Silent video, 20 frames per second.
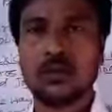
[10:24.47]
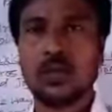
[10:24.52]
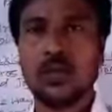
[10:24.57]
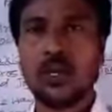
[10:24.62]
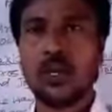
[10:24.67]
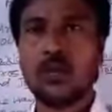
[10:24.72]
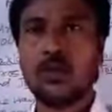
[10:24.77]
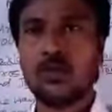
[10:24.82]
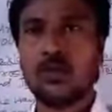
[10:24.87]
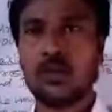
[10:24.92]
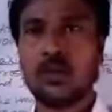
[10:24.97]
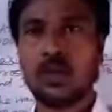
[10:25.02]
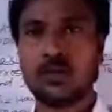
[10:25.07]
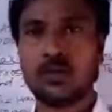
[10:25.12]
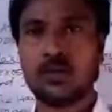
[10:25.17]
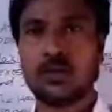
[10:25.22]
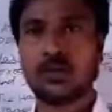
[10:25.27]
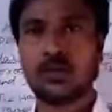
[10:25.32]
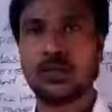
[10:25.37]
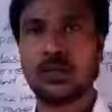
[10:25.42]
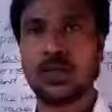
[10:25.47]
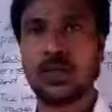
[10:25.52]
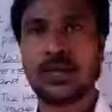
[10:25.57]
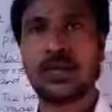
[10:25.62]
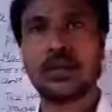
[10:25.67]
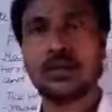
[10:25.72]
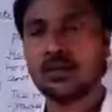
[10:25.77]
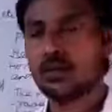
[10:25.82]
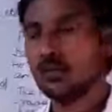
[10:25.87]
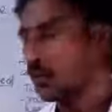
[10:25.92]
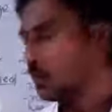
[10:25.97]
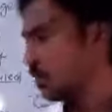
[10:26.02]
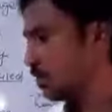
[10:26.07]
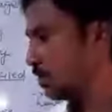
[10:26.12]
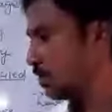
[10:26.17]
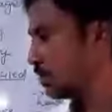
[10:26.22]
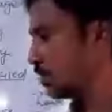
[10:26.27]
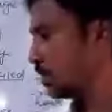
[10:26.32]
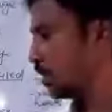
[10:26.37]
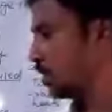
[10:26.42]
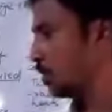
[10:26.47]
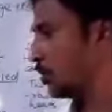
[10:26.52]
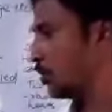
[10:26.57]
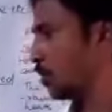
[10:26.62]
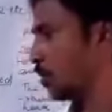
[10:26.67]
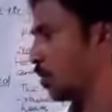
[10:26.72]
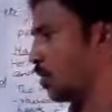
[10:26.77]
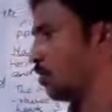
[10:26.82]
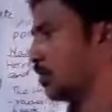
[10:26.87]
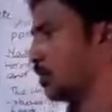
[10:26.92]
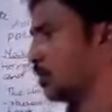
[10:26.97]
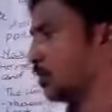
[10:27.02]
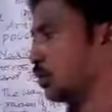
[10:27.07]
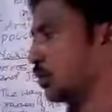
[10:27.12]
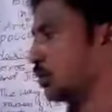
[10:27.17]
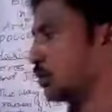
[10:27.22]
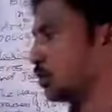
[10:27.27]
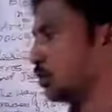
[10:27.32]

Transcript: they wanted to end this poverty.